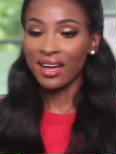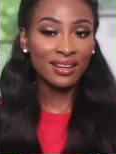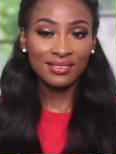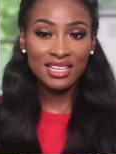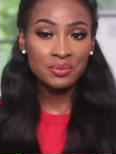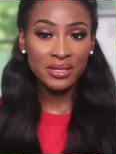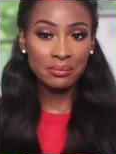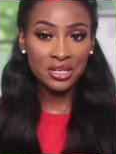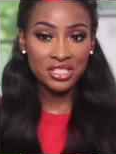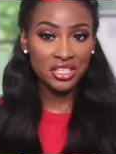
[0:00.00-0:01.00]
And that's
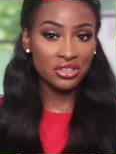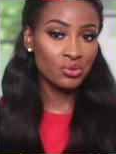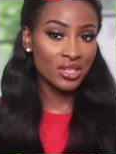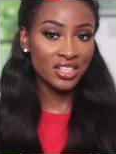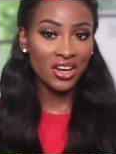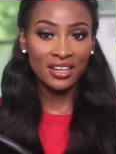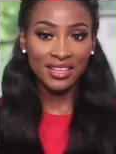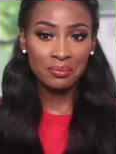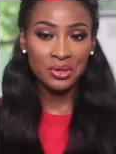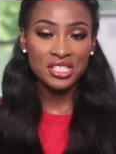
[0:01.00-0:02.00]
pretty much it. You really can't
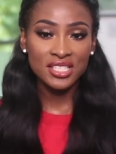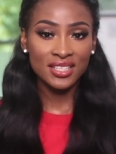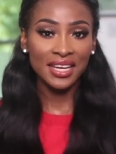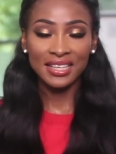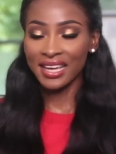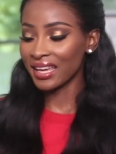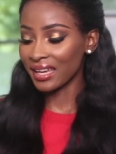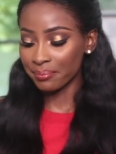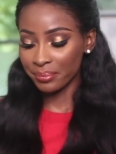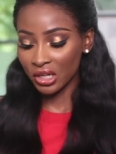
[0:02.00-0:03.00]
get much in
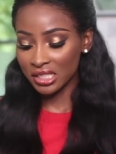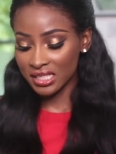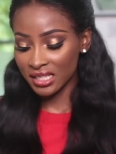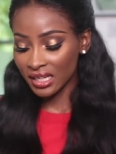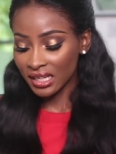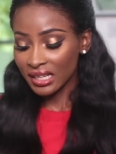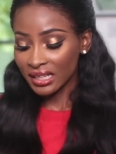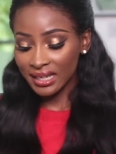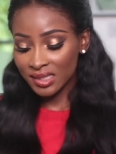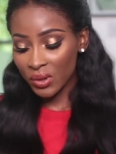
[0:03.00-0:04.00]
here, but
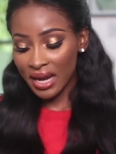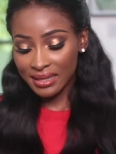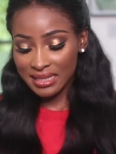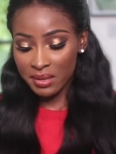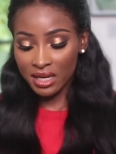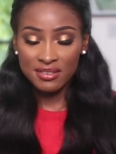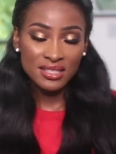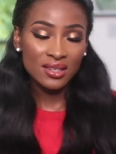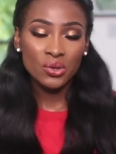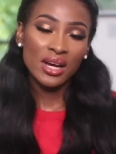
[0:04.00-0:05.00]
it is quite a nice bag. I've
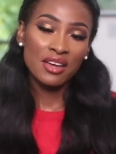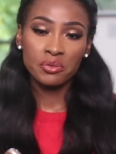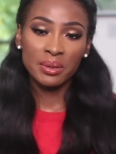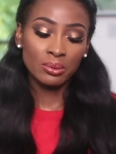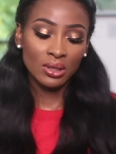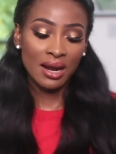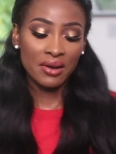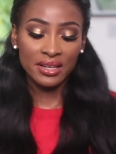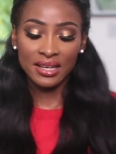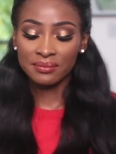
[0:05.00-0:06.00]
seen quite a few people
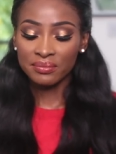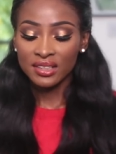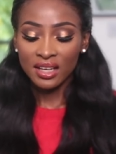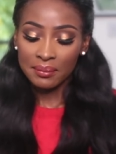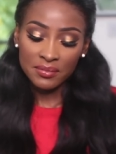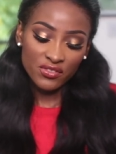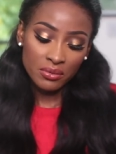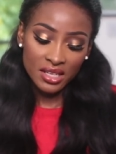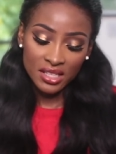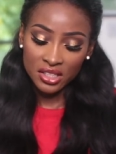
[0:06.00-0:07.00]
carry it
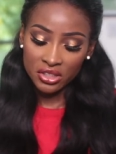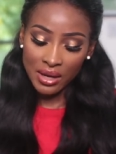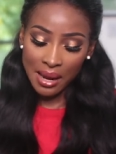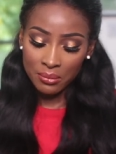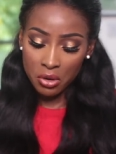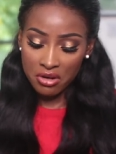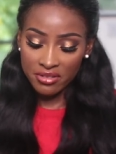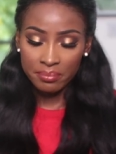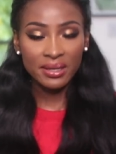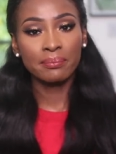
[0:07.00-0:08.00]
for me, you know, I'm more
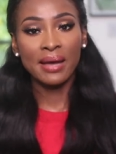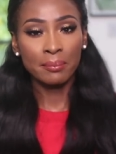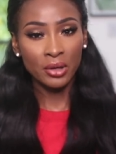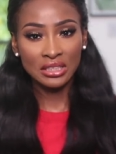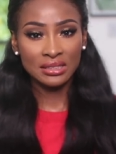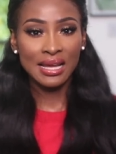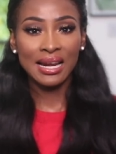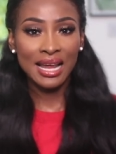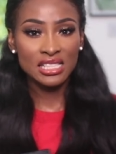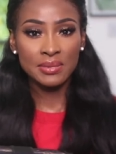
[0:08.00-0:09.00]
of a big bag person. Like
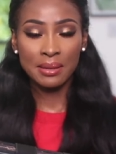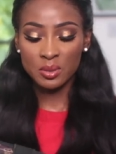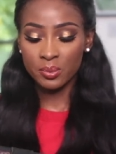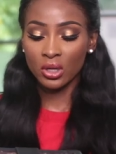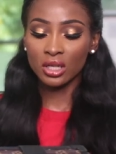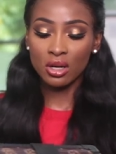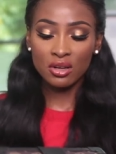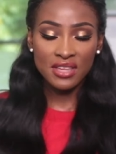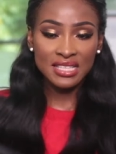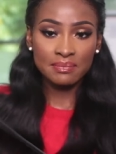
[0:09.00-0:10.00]
I like to be able to put a
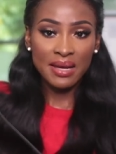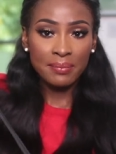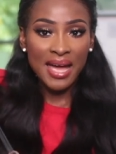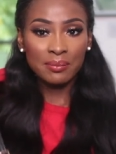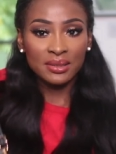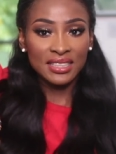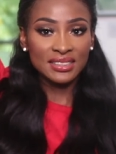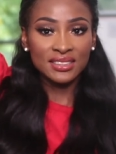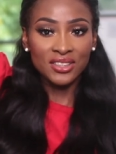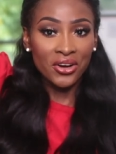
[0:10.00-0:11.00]
lot of things in my bag, but
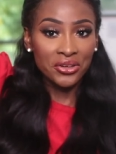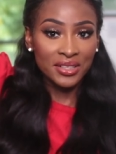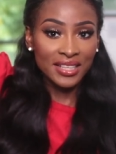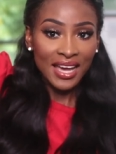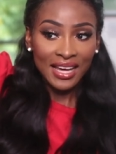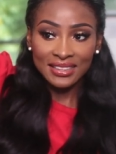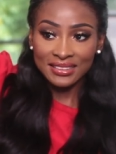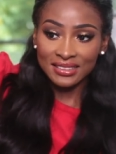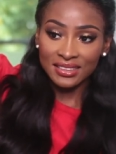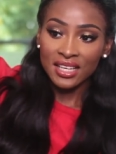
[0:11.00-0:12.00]
this is all you get.
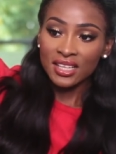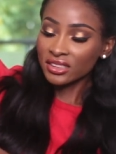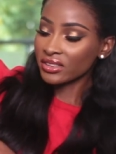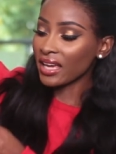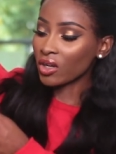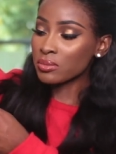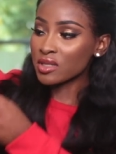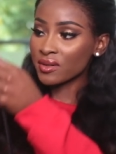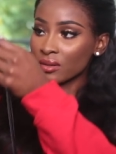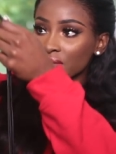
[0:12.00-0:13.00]
This is so yeah. It
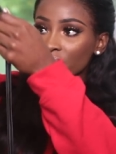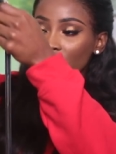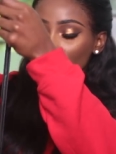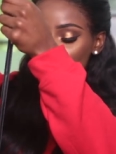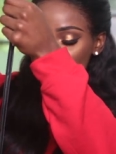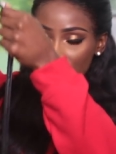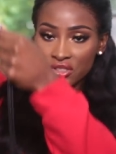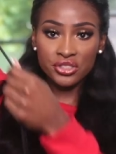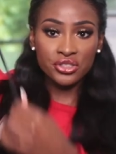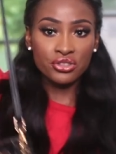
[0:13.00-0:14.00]
comes with a it comes with
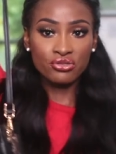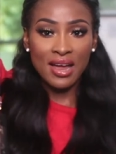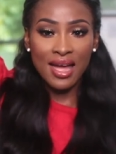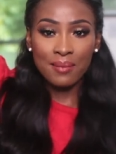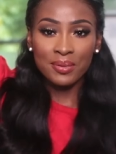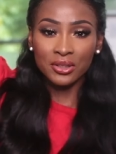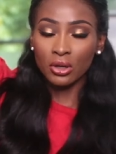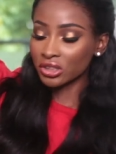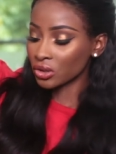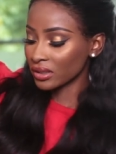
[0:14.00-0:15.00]
a strap, and
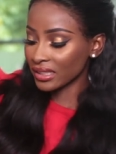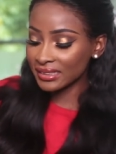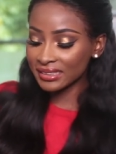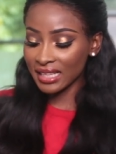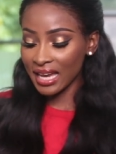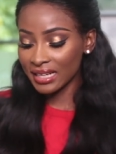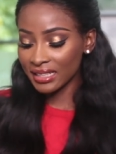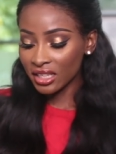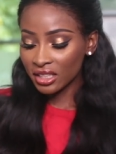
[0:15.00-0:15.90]
also on the inside,